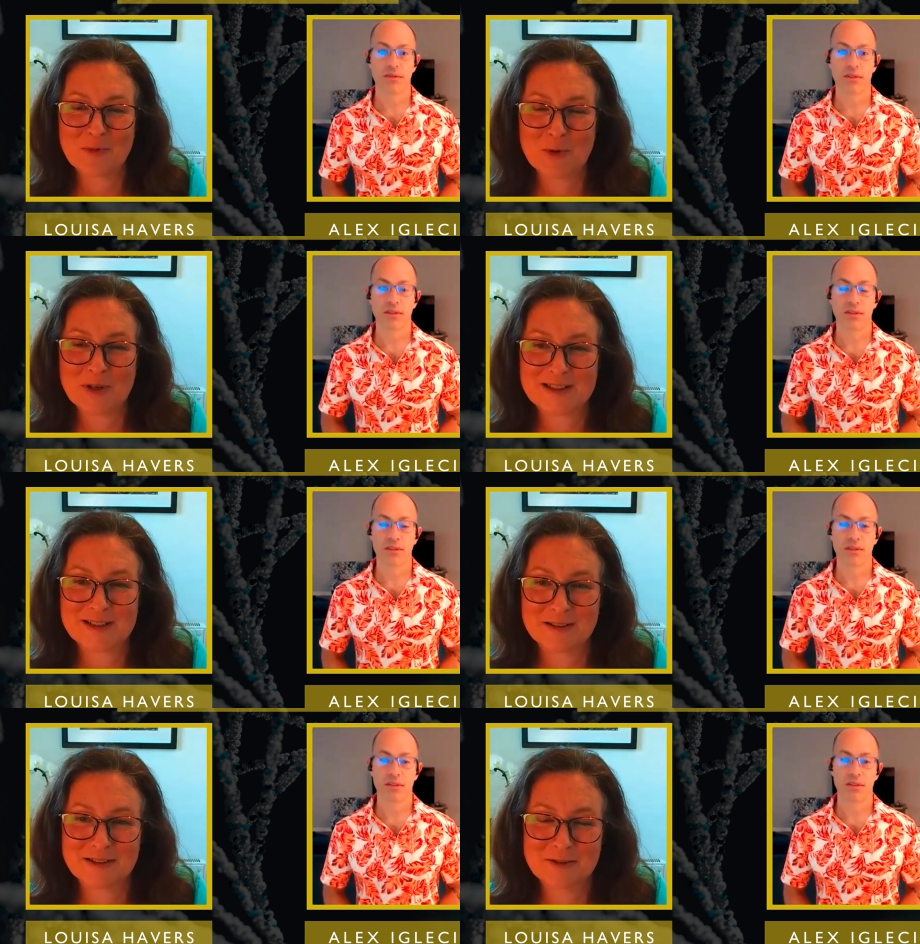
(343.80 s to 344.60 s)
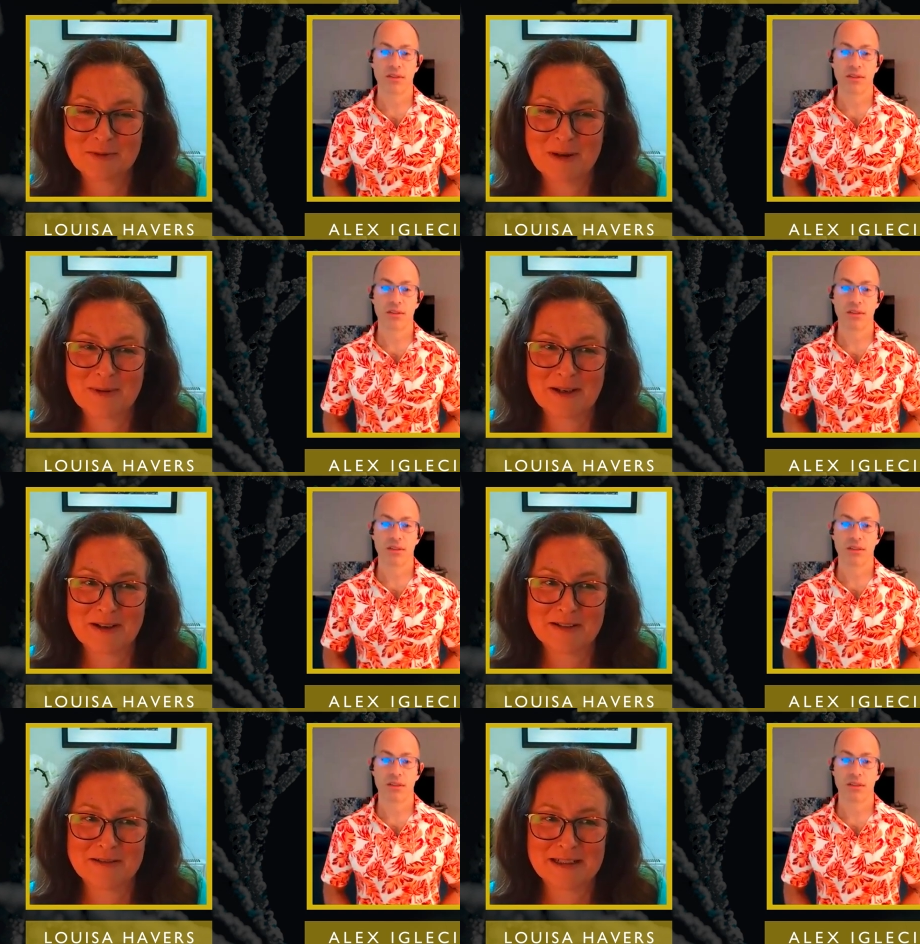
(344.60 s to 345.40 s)
Speaker 1: brought us to where we
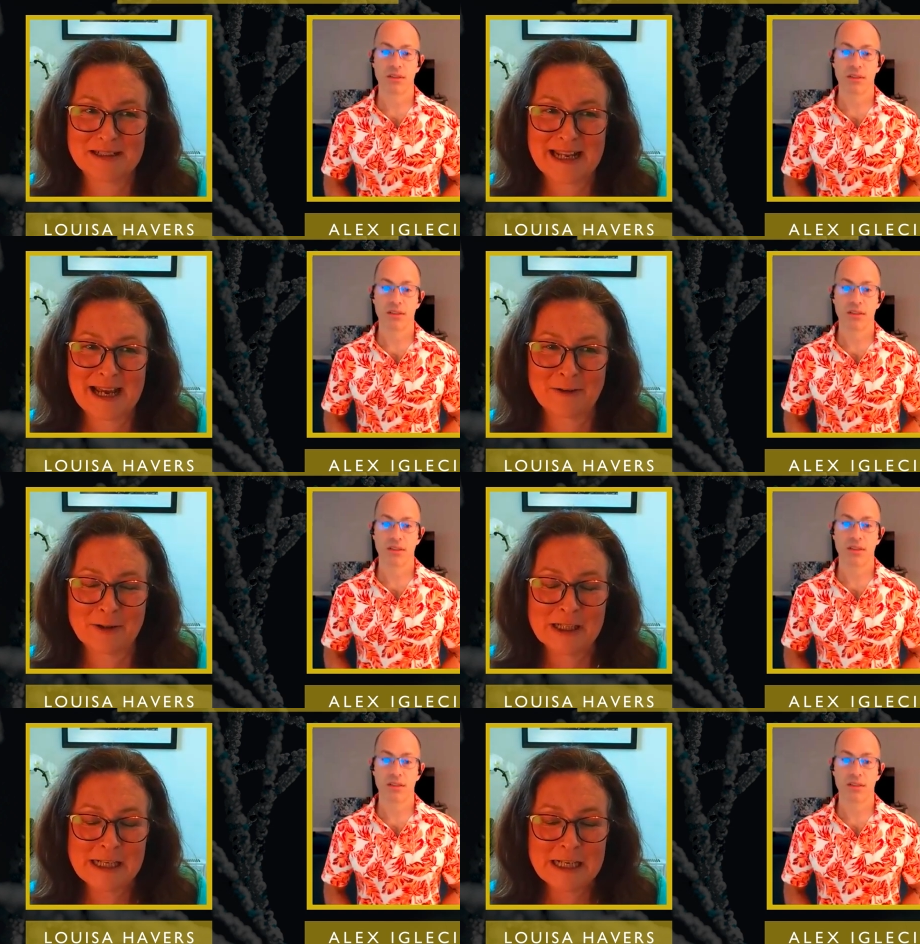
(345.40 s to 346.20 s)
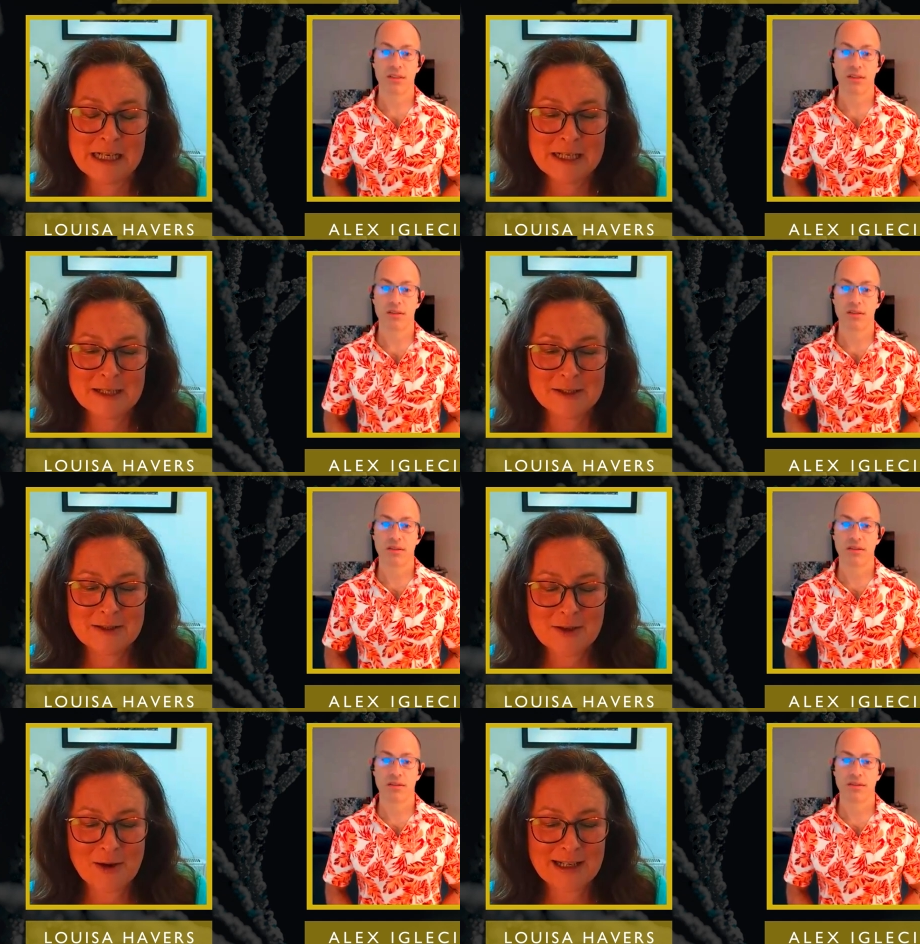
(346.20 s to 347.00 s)
are now.
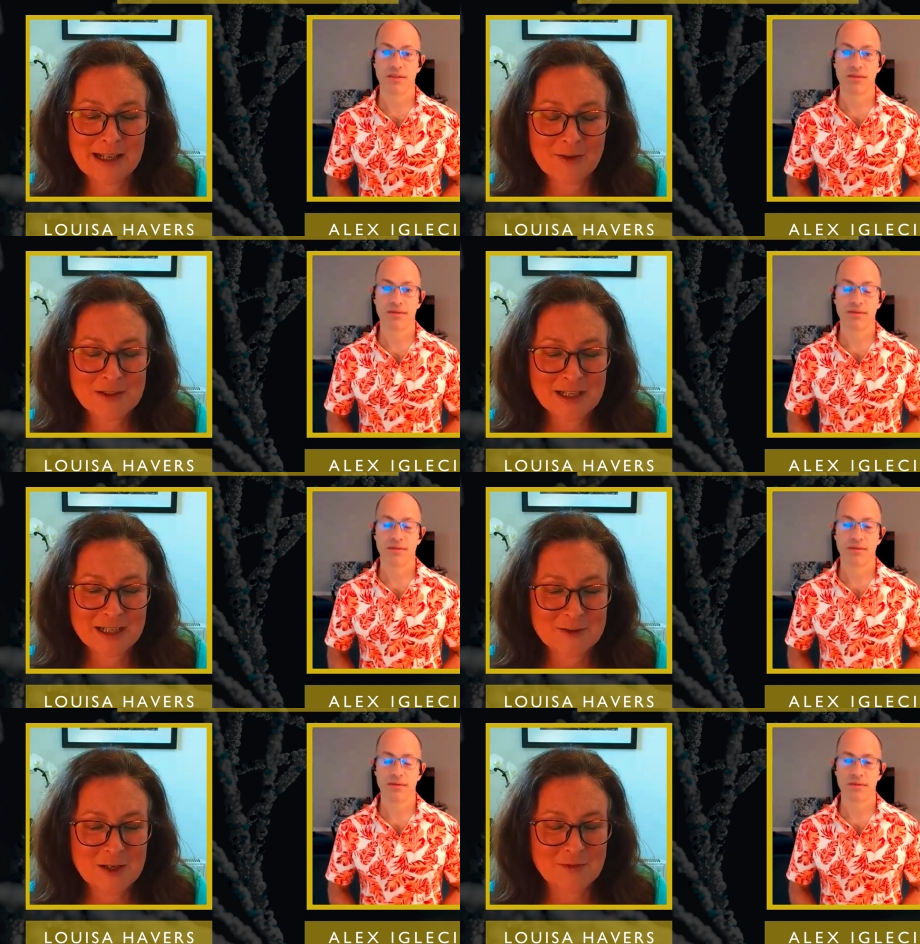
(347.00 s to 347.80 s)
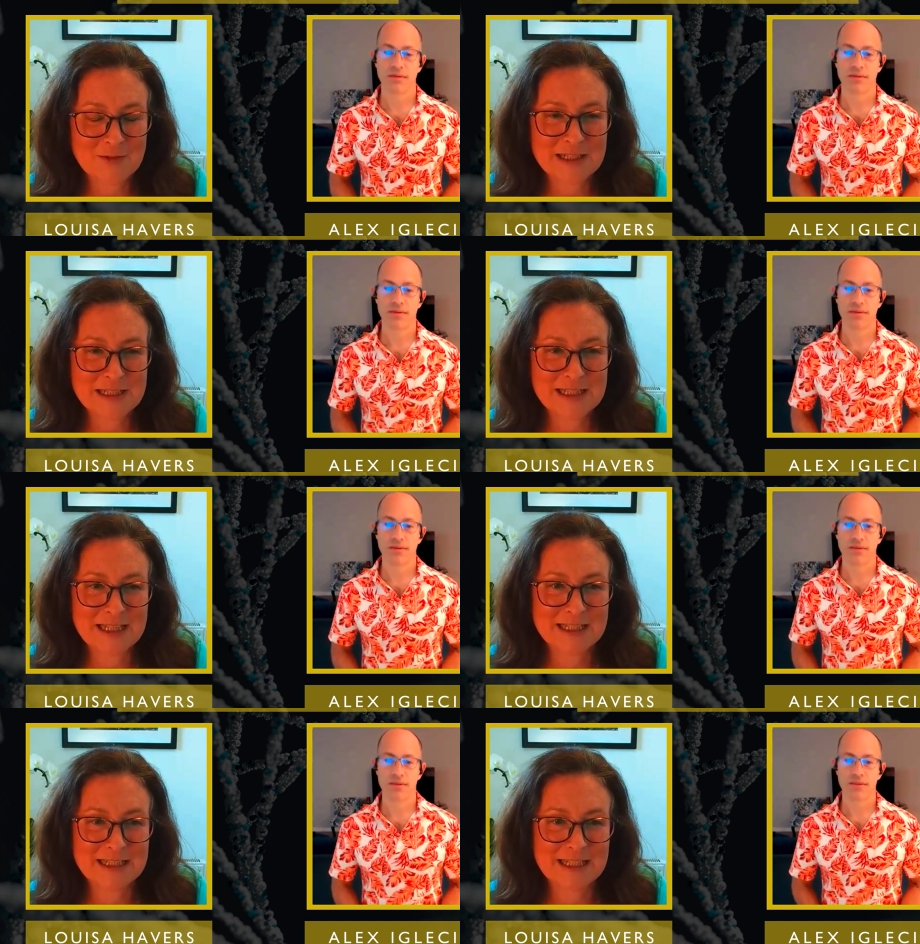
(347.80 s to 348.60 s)
So I'd love to kind of dive
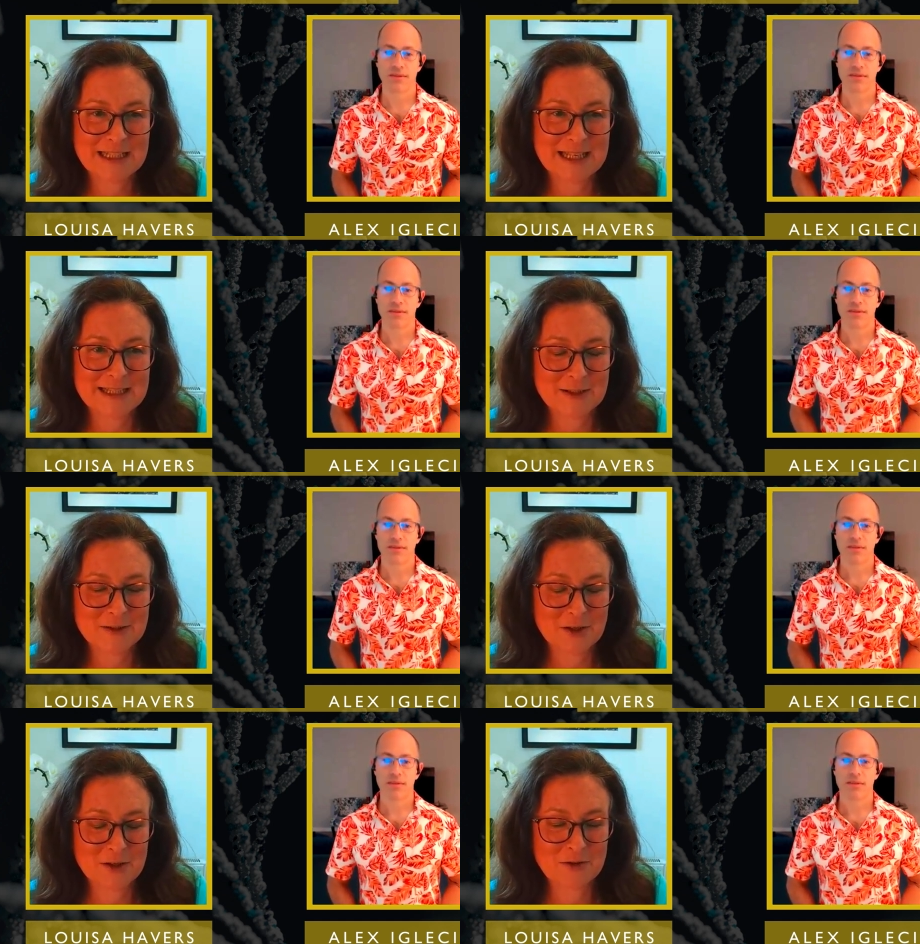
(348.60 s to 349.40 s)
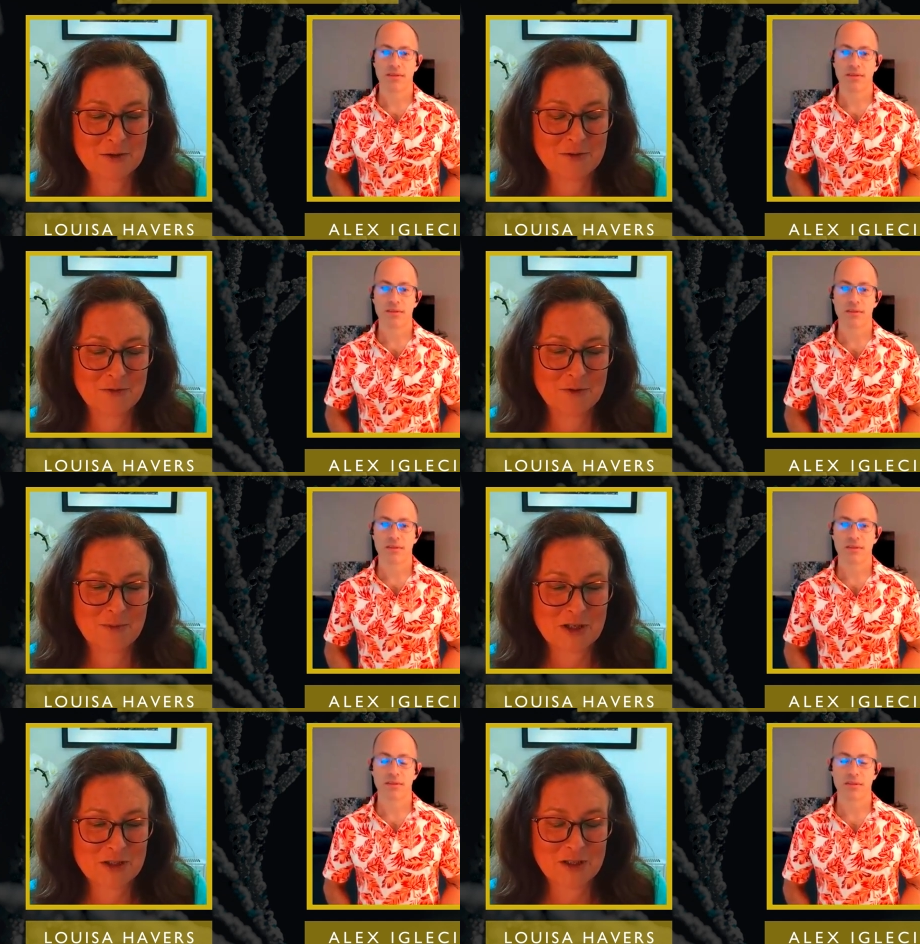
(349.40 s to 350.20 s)
into this. So you
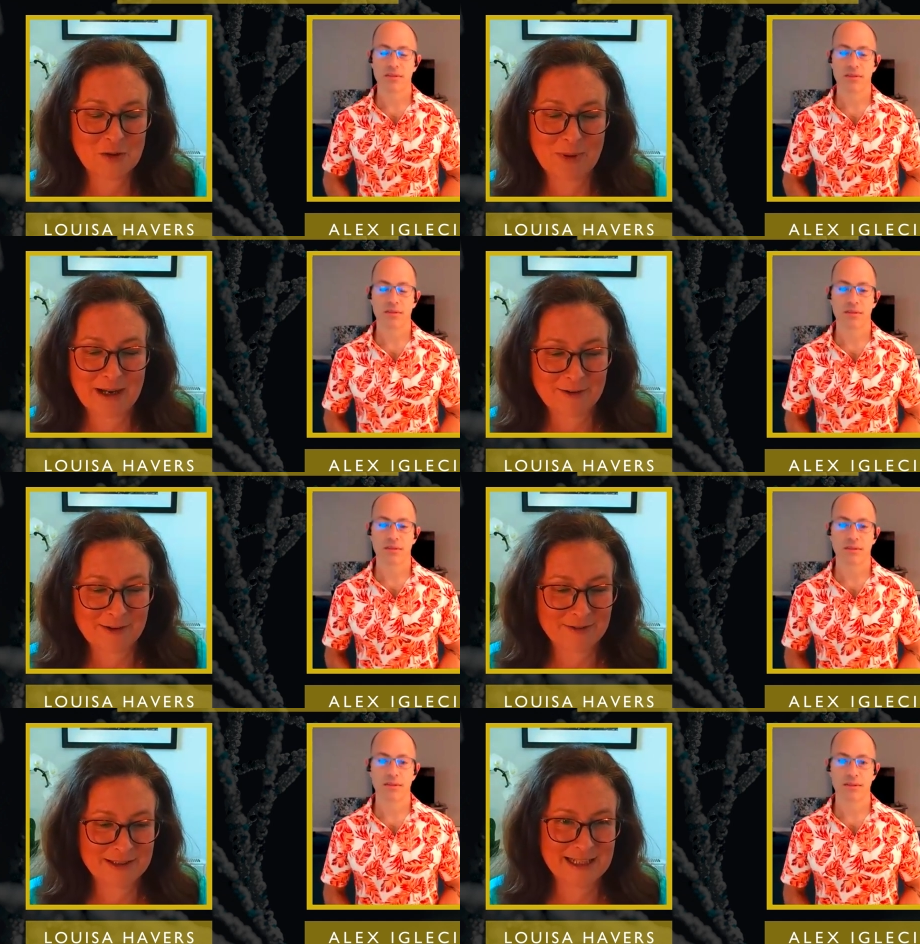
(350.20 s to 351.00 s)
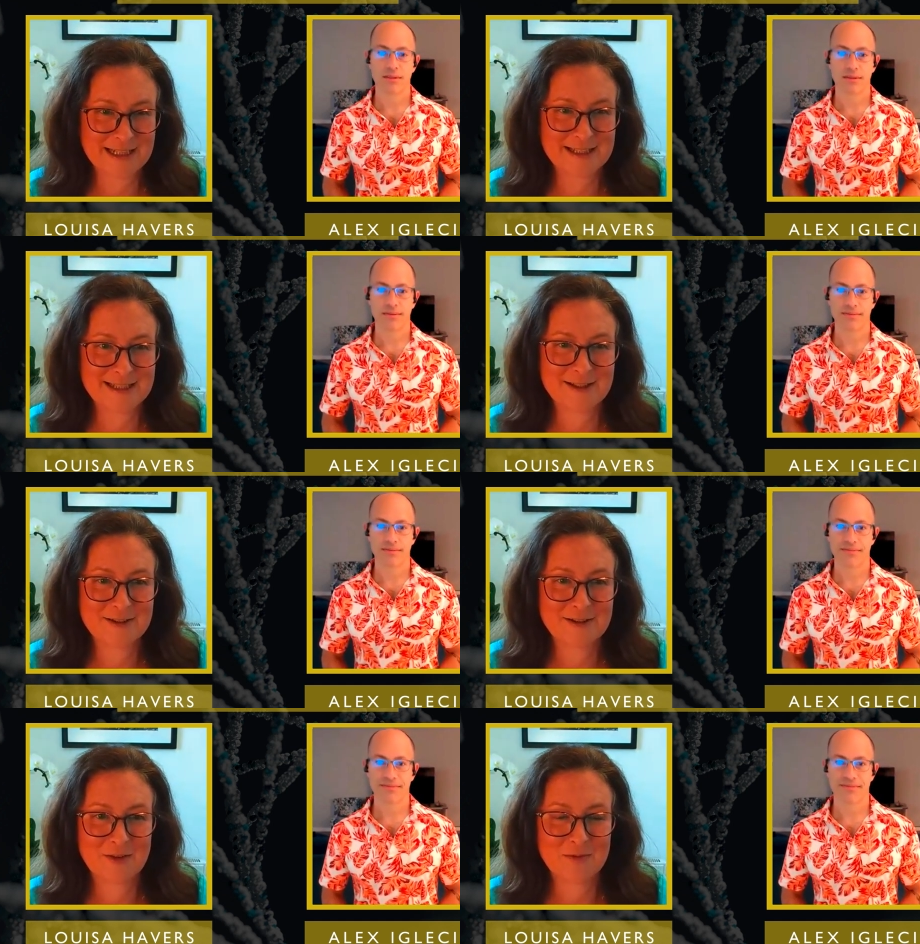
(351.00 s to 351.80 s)
mentioned that your background is,
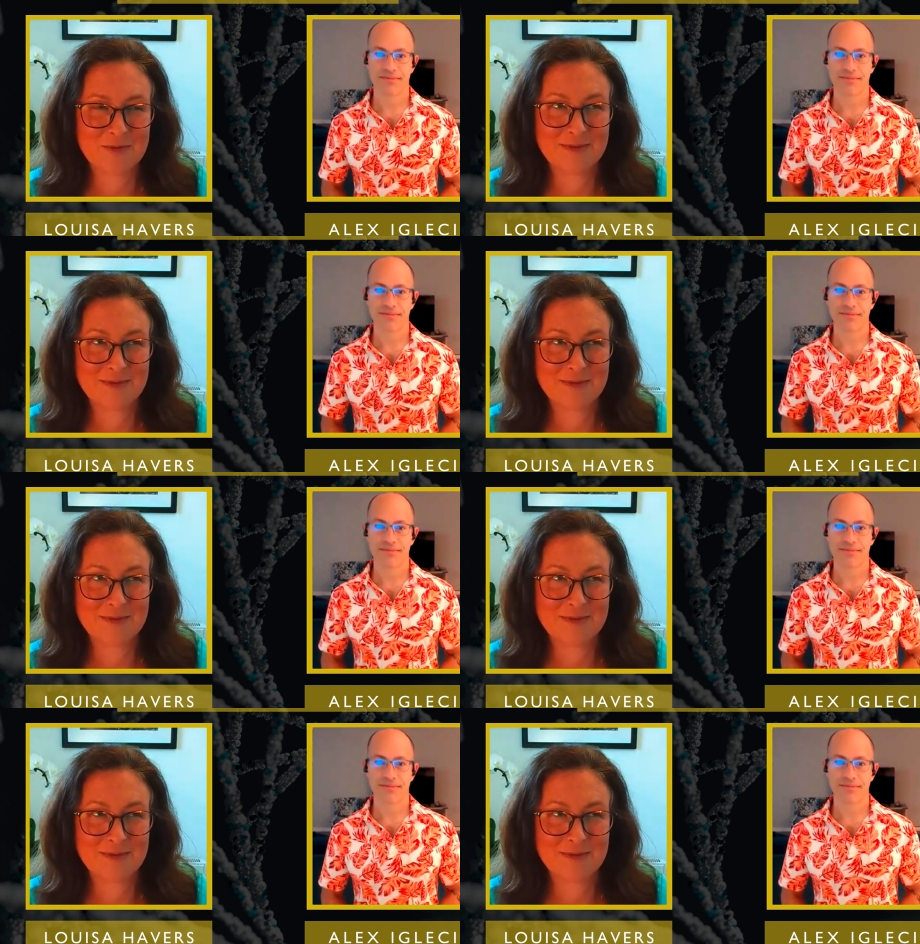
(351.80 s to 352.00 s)
you know,